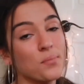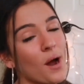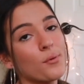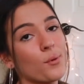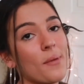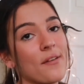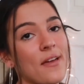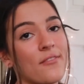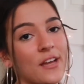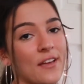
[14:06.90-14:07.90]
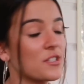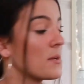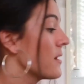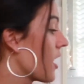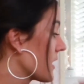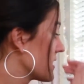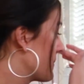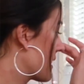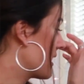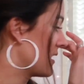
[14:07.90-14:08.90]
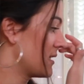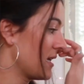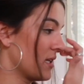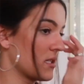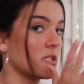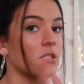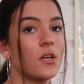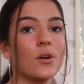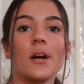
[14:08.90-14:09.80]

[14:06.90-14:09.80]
probably one of my favorite gifts, to be honest, because it is so